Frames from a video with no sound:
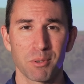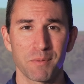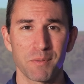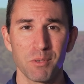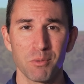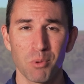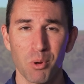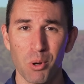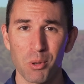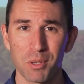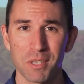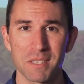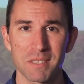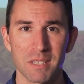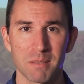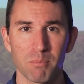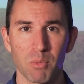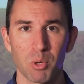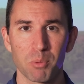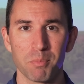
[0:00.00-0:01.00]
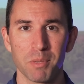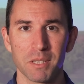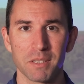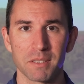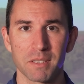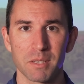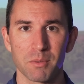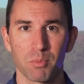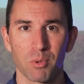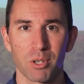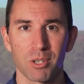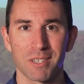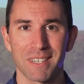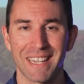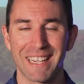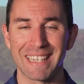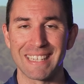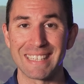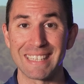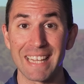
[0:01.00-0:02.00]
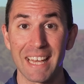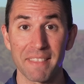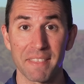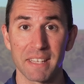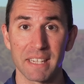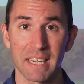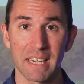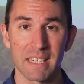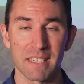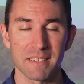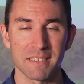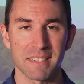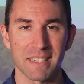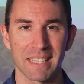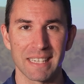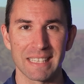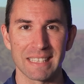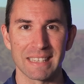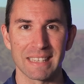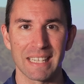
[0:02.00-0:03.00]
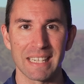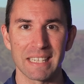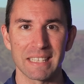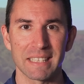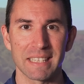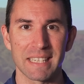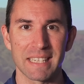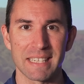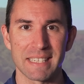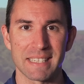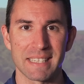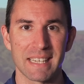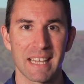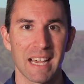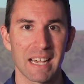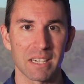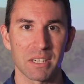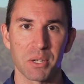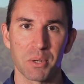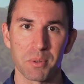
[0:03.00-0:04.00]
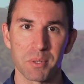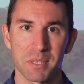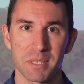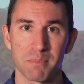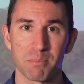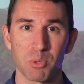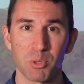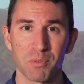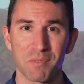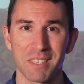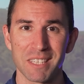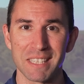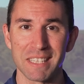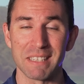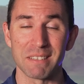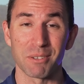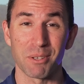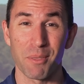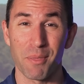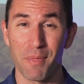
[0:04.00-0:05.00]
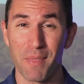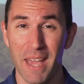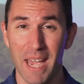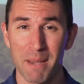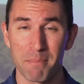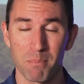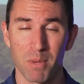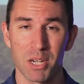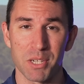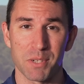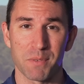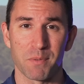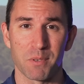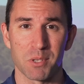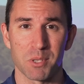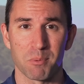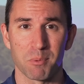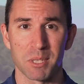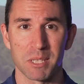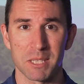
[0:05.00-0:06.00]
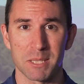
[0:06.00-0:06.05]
if you only did mobility work and nothing else, it likely is not going to move the needle that much for swing